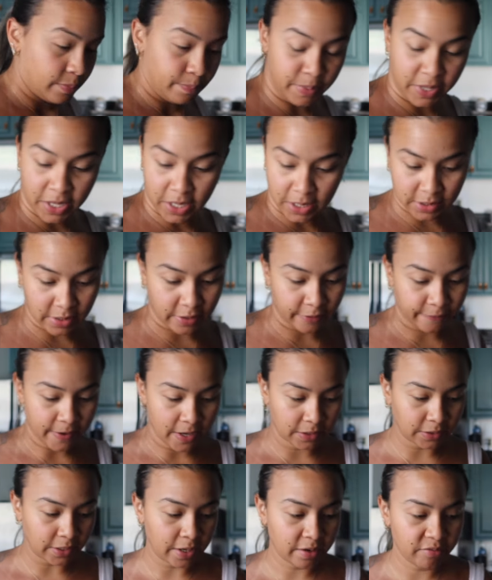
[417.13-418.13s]
because of the
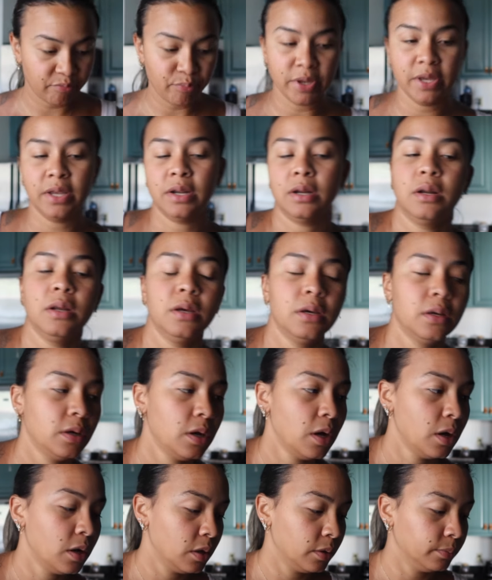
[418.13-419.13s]
fact that I've been
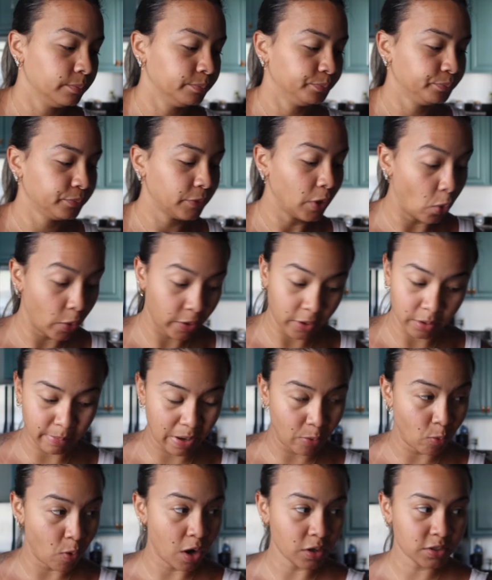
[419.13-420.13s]
going on
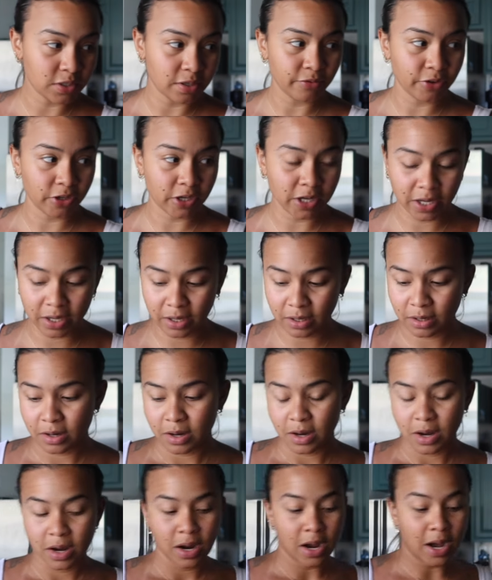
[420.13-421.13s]
my walks every day,
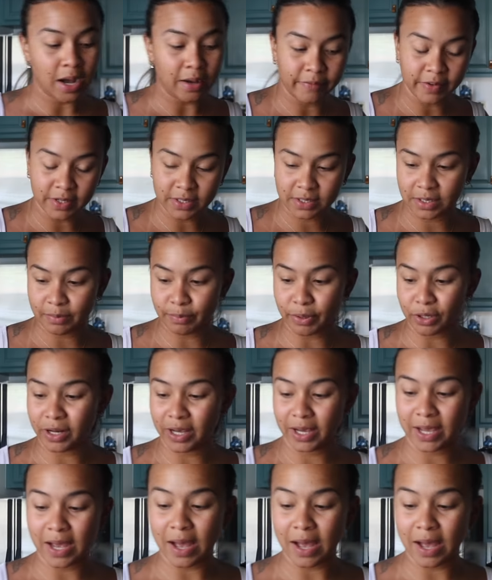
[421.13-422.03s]
obviously burning